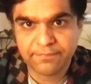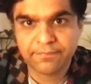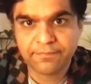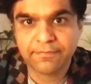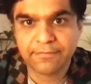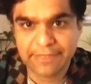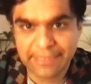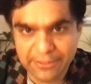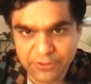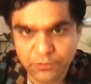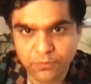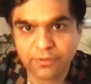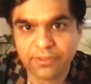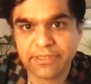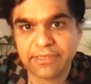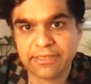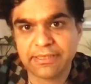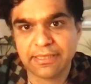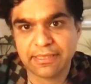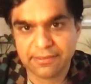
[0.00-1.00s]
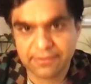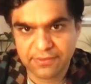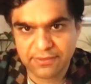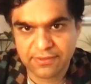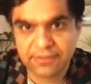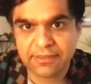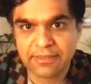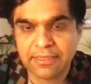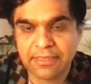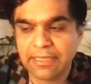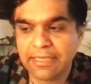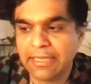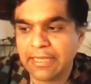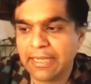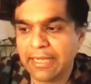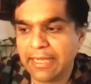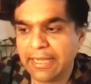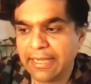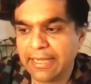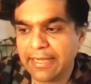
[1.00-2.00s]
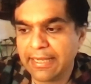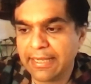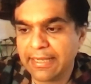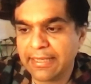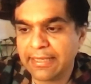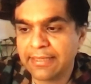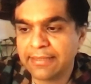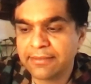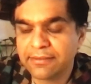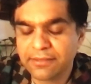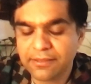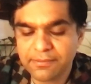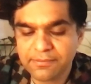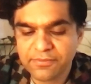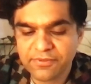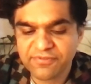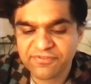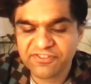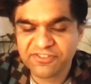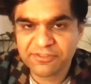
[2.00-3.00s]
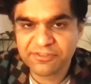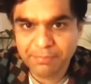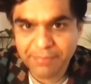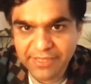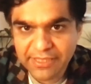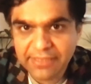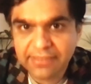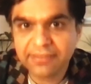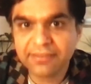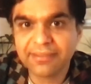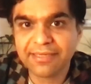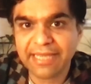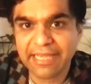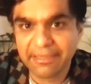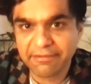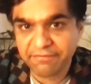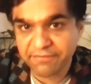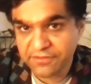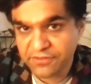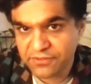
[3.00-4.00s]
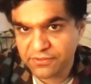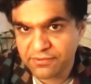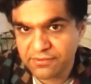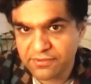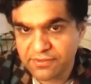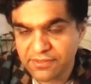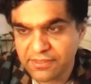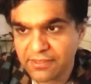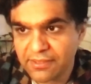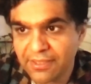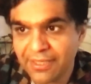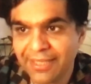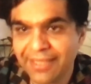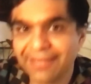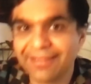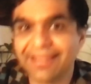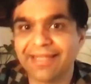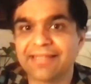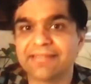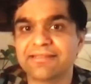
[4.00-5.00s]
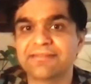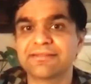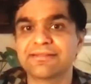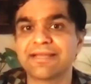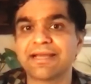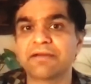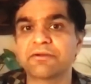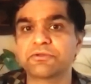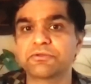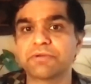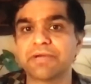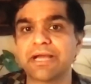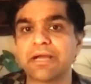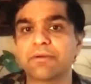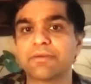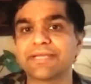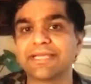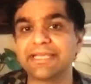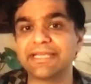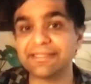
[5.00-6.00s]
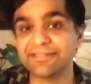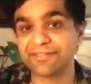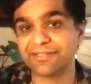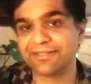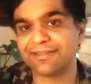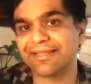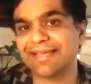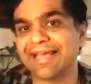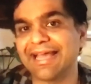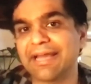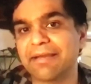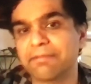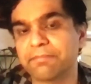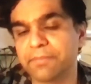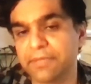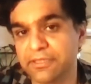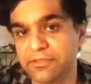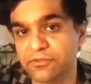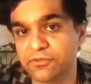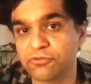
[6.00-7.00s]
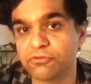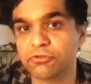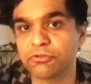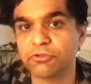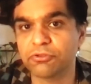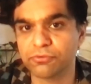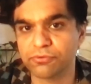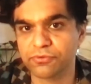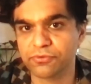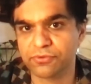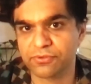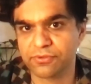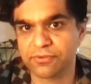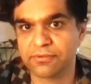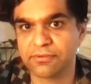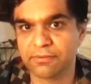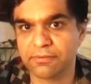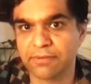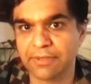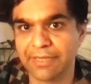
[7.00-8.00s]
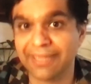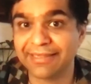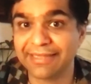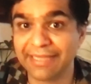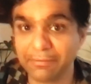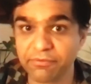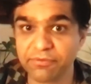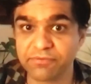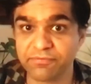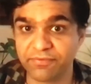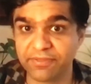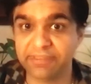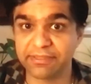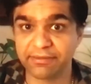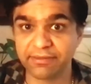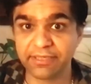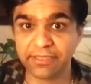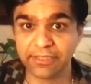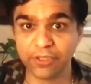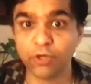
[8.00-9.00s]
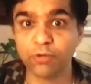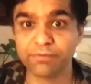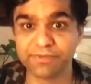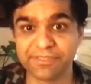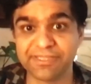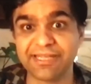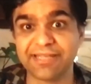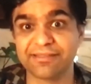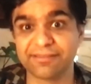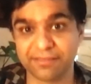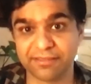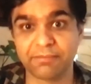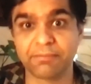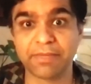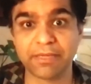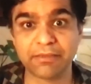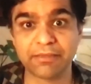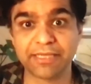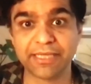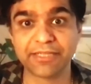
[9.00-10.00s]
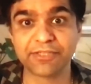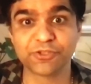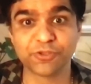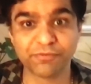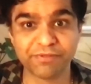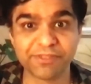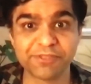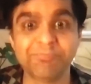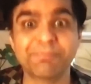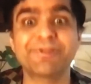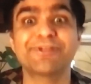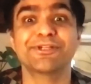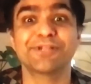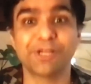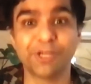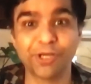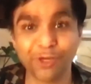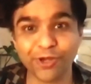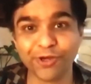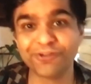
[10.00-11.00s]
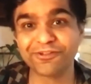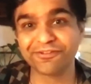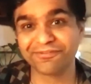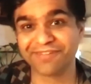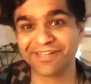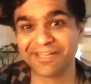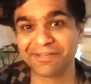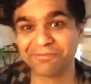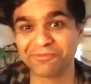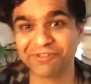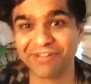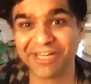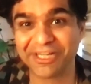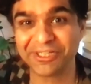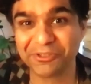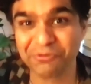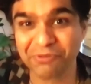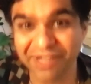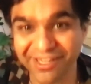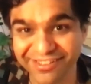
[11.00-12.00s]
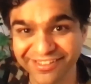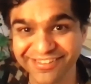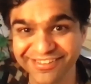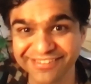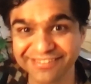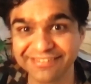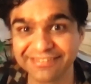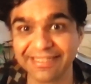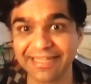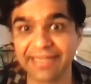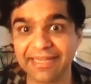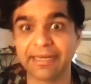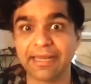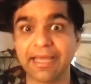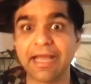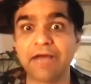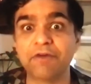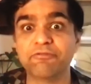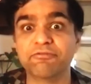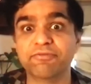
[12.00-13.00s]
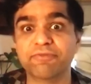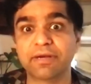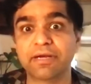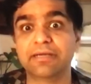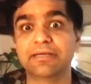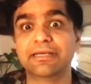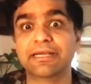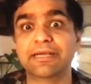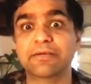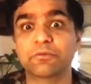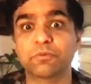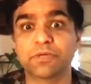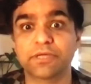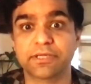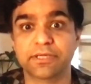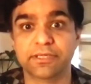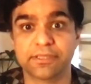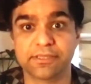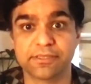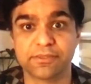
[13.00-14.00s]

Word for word: That's what it does. Uh, in terms of speed and efficiency, that's down to how easy the app is to use. And that was, we really obsessed about that. So we spent a lot of time trying to understand how frontline workers